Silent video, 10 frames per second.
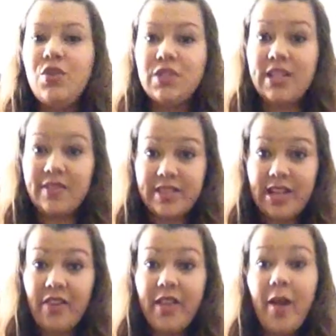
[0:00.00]
You just have to
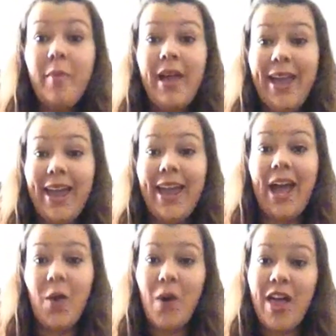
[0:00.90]
tell them, hey,
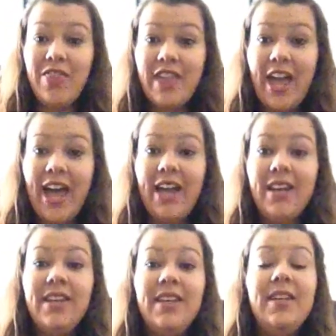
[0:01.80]
I want that.
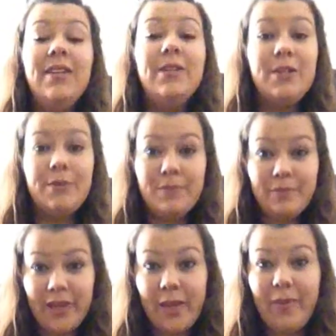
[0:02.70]

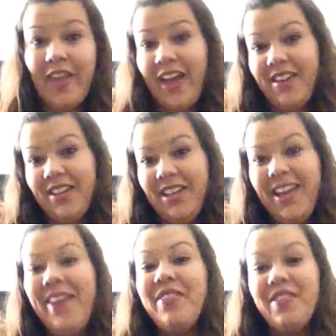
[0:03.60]
Give me that,
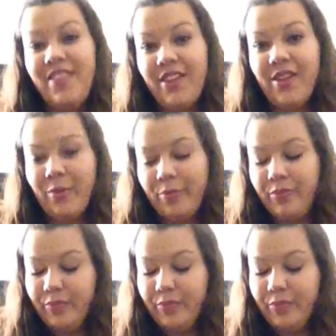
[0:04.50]
and they'll